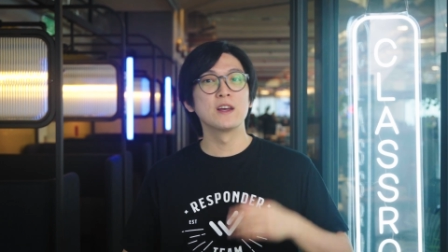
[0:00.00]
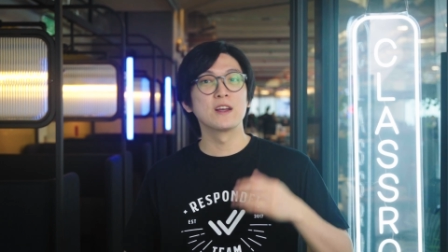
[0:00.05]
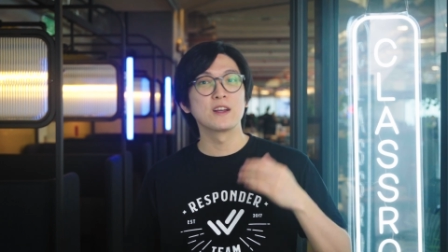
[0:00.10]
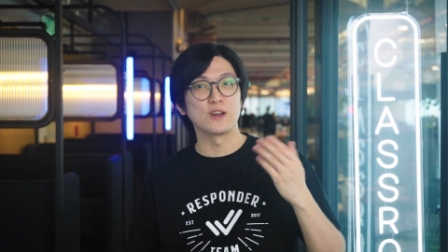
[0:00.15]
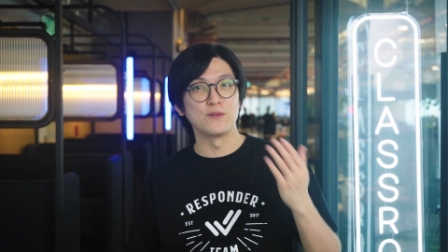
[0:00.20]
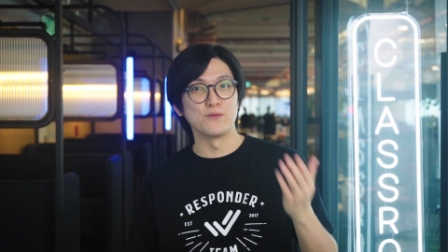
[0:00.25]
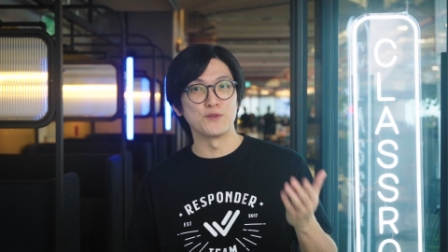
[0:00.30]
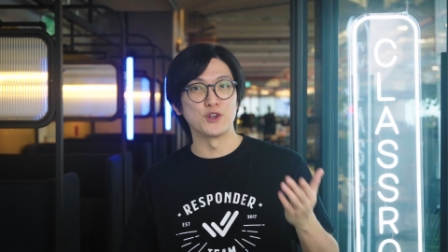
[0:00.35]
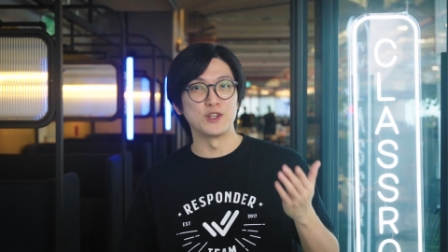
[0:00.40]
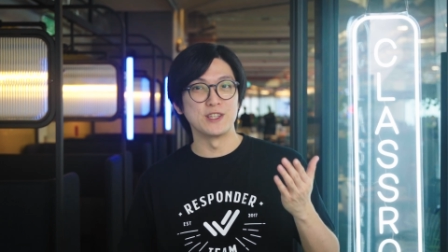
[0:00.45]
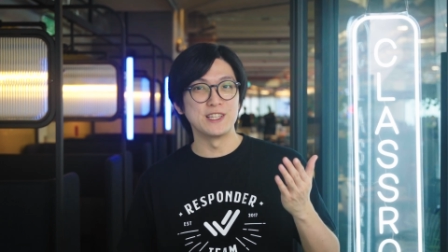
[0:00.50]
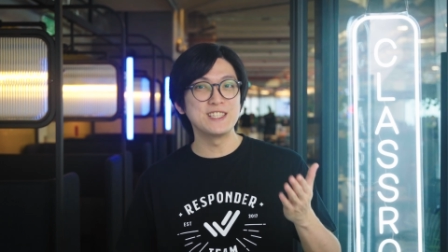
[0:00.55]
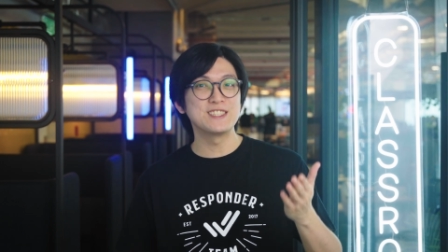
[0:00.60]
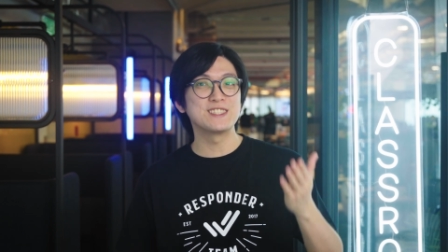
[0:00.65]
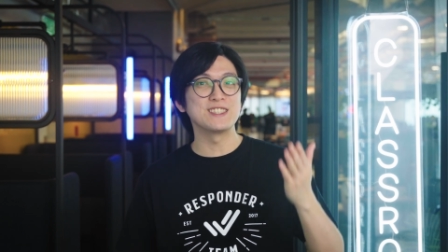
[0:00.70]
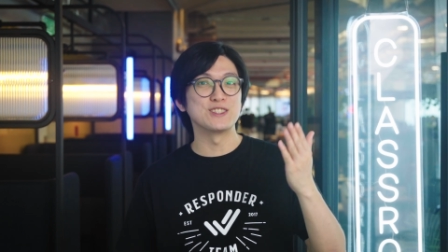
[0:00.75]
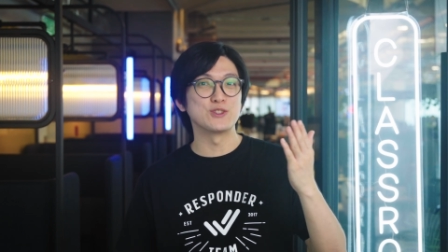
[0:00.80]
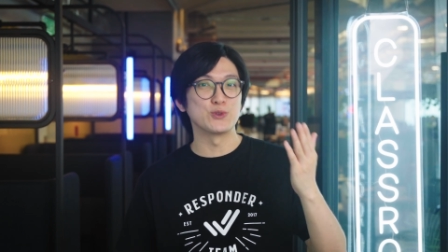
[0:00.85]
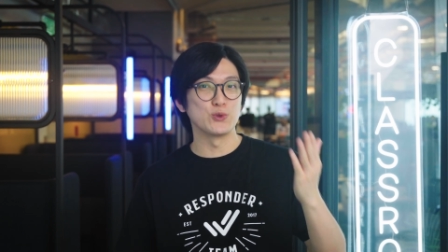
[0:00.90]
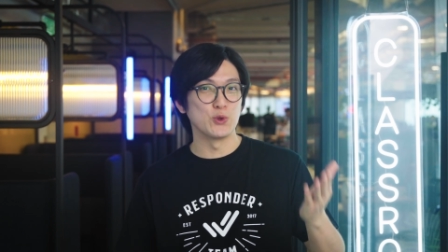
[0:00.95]
convert
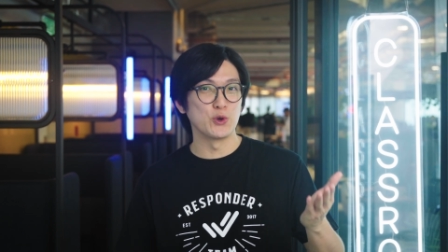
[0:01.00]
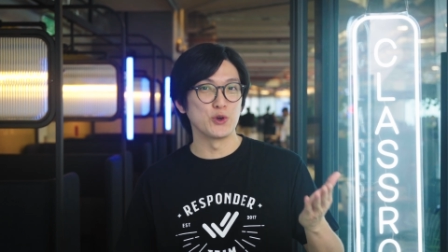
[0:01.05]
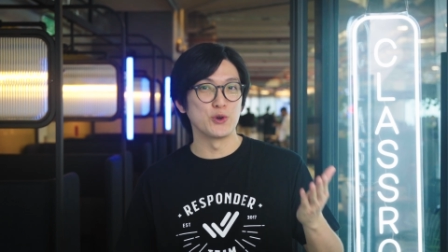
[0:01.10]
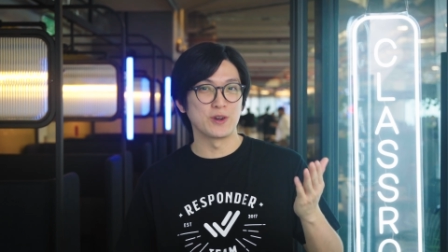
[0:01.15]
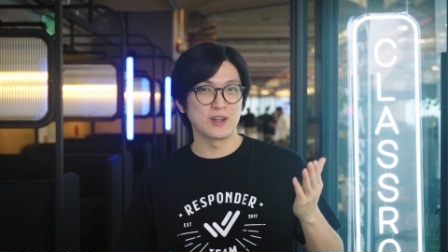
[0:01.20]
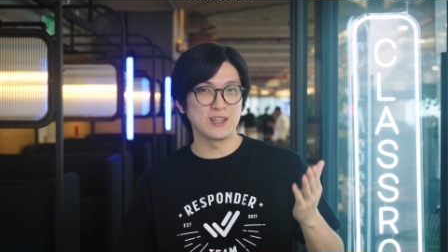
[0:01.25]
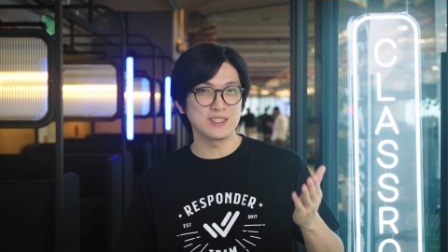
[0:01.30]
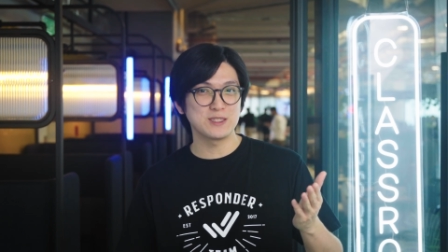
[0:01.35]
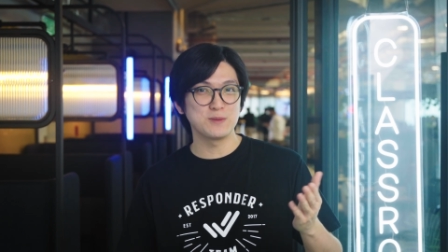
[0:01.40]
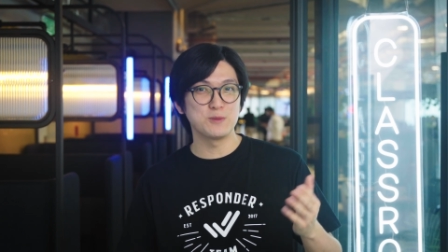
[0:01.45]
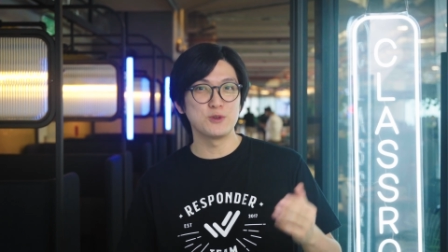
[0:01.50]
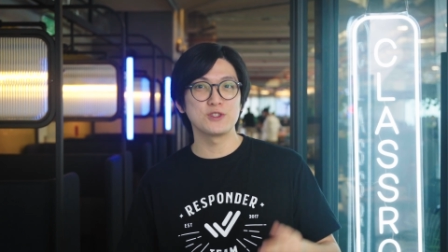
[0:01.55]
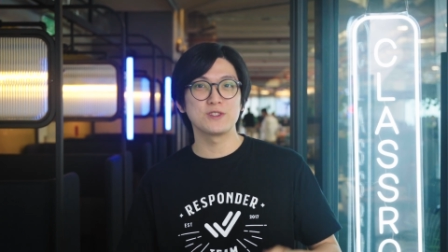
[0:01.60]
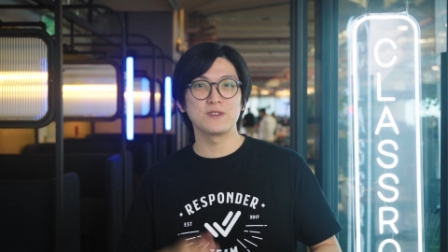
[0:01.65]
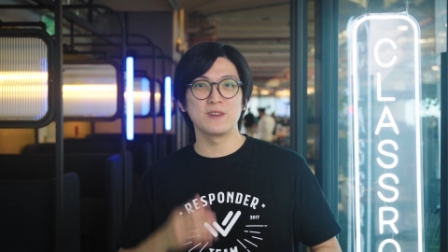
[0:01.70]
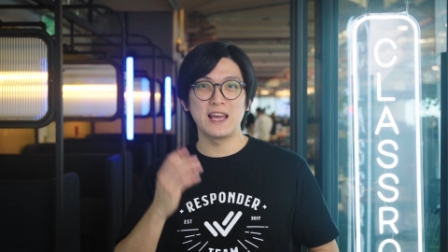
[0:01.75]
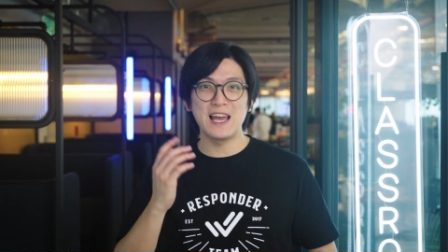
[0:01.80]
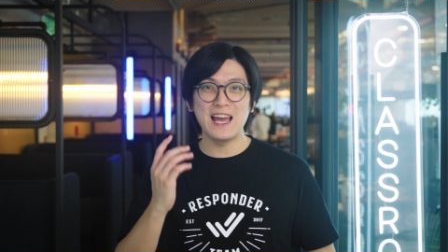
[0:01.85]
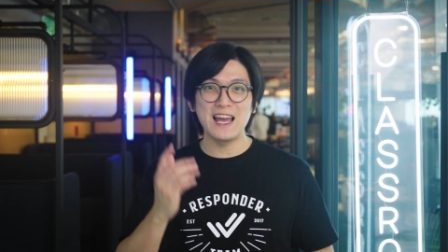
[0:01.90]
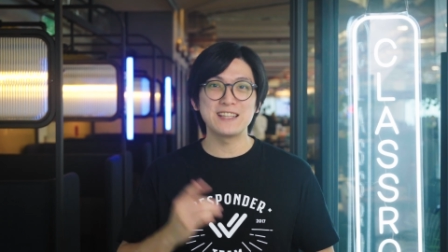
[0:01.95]
leads into loyal
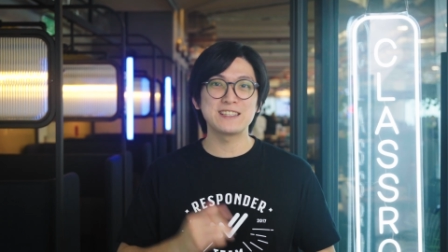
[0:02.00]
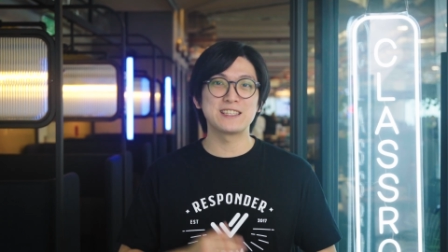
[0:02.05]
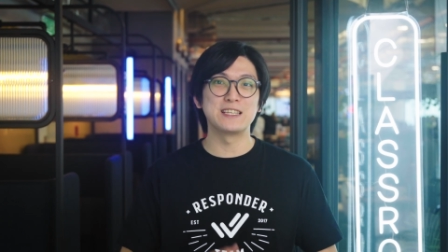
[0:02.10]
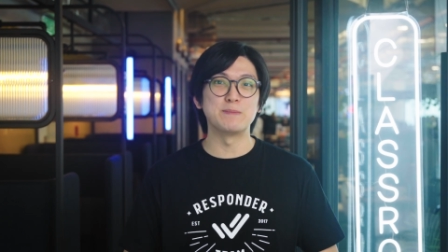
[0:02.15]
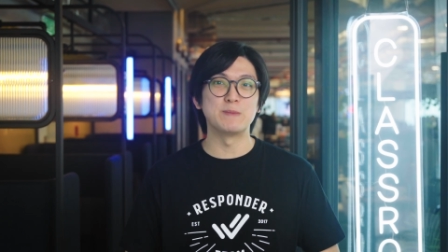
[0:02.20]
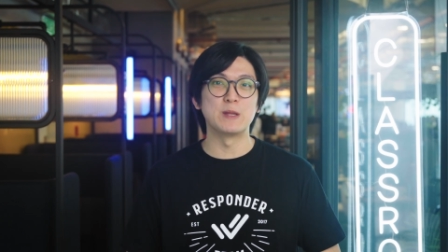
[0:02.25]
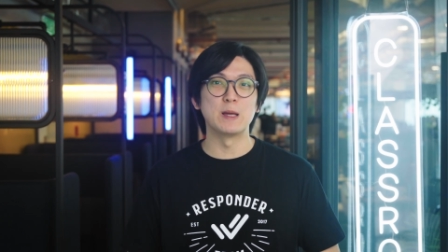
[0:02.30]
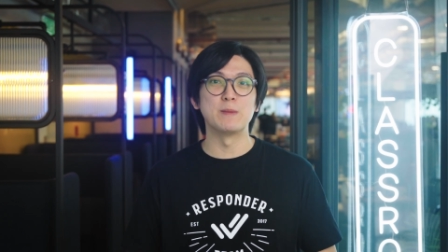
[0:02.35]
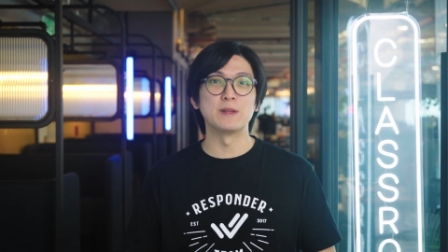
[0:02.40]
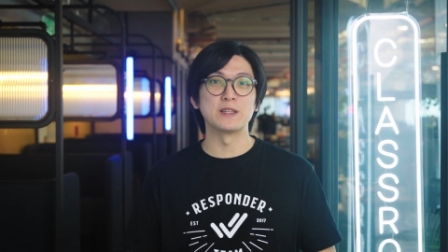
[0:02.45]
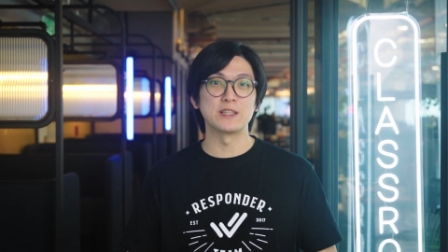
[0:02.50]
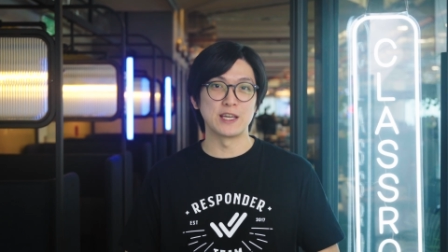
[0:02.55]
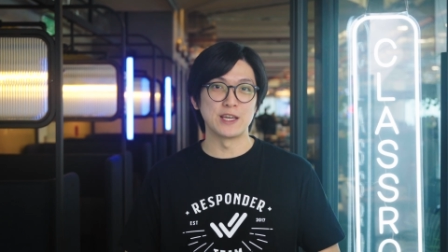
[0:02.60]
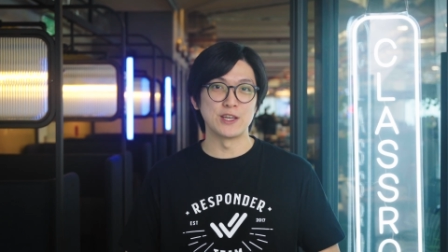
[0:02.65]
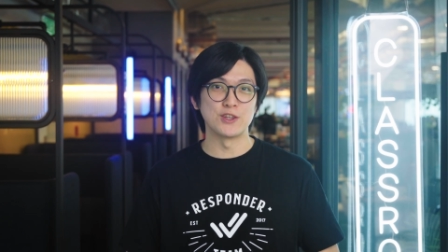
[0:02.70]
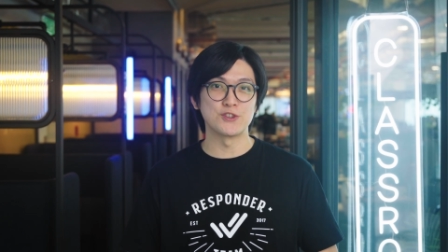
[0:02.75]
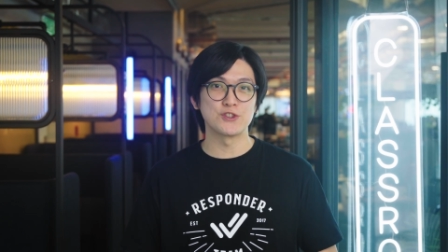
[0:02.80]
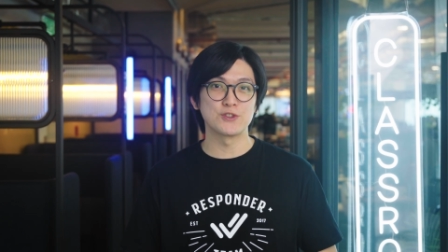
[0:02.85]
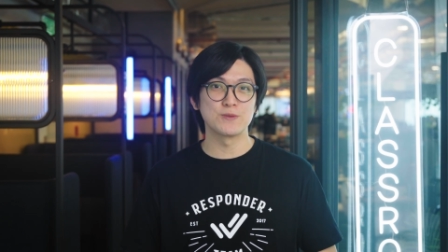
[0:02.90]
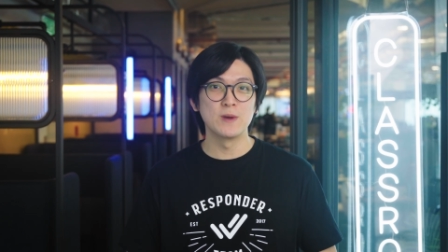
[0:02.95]
customers, and keep them
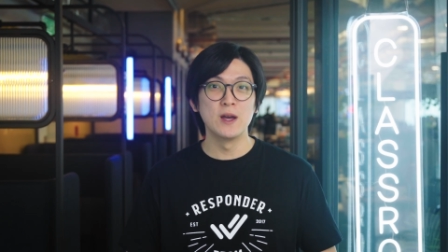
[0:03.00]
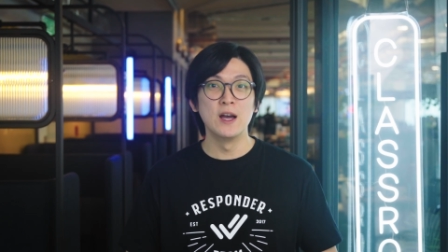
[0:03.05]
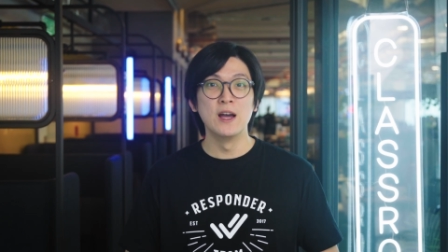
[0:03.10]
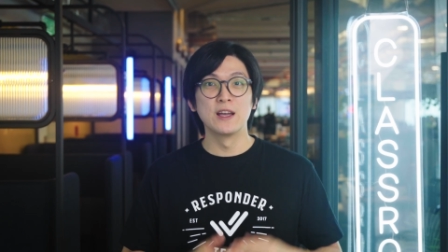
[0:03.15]
engaged.